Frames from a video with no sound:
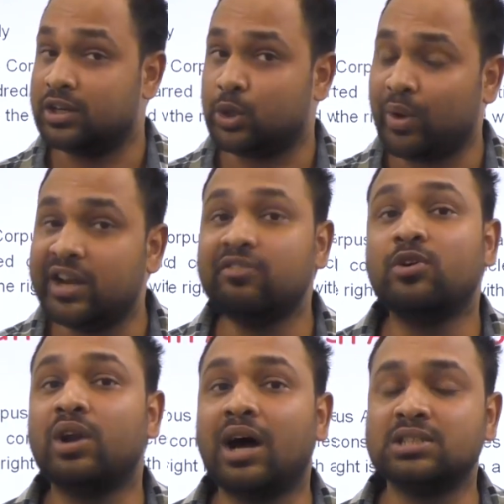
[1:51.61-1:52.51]

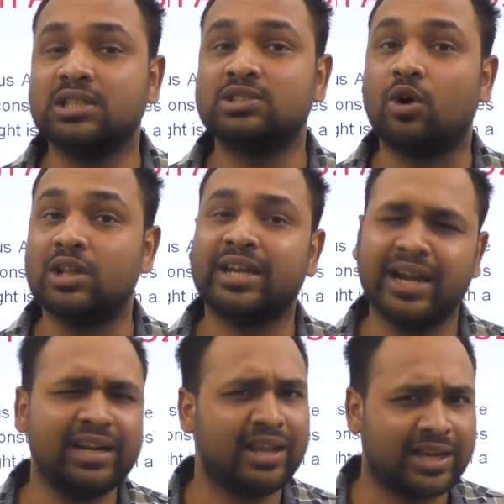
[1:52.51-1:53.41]
24 hours is all they
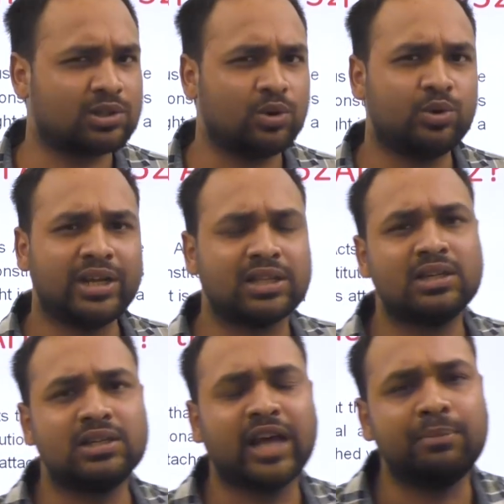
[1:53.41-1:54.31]
get, excluding
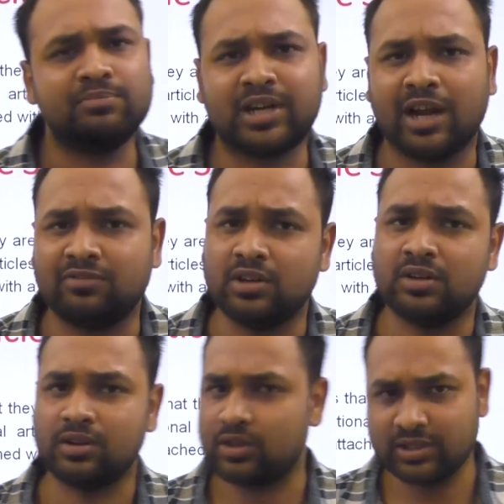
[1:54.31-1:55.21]
the
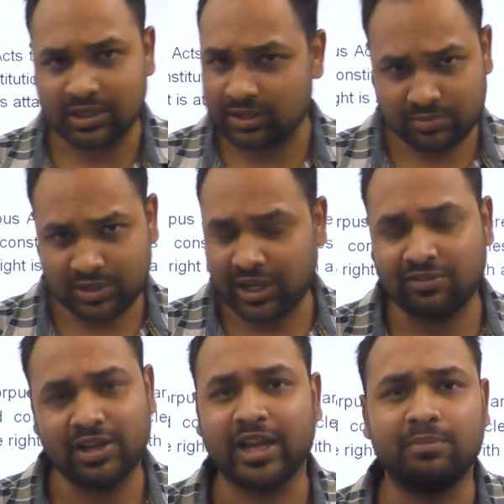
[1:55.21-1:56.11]

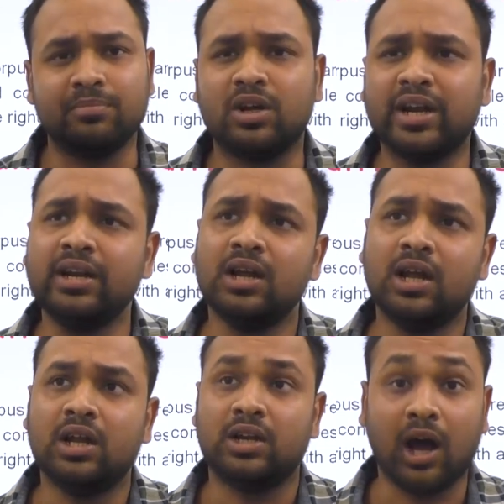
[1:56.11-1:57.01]
travel time, all right?
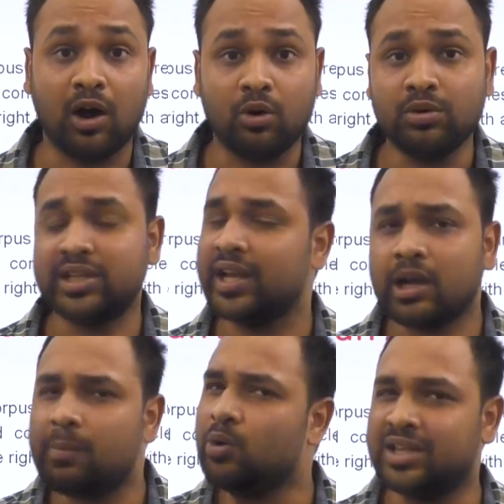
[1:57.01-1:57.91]
Now,
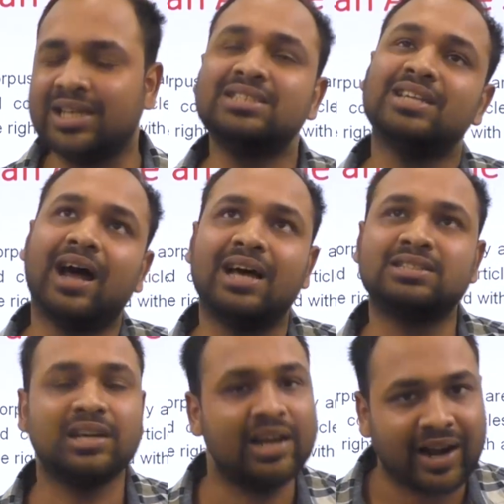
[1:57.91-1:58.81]
think about this
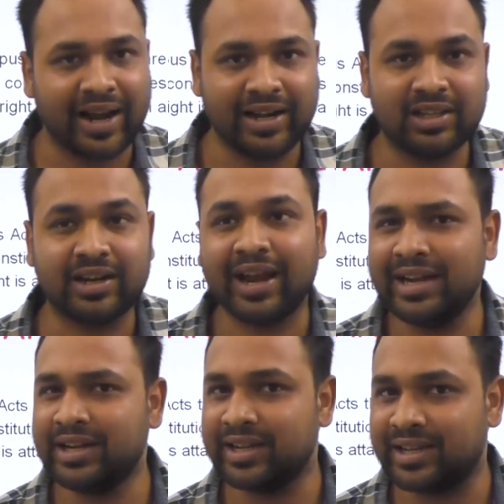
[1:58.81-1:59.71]
as a right. The
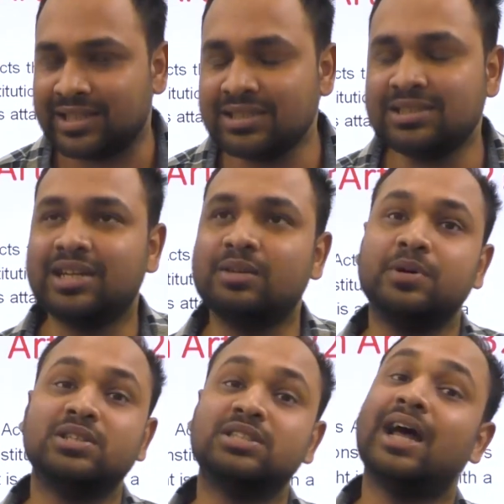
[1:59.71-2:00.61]
right is that a
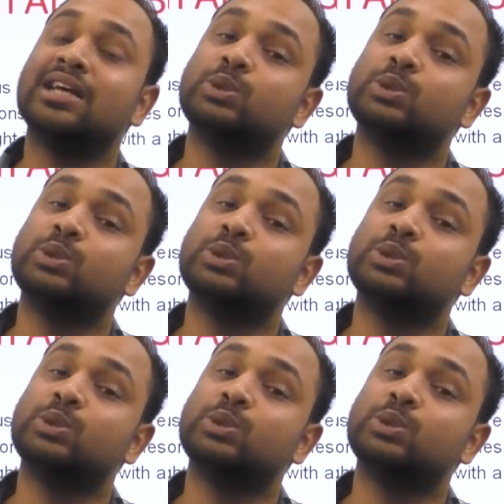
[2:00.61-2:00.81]
person has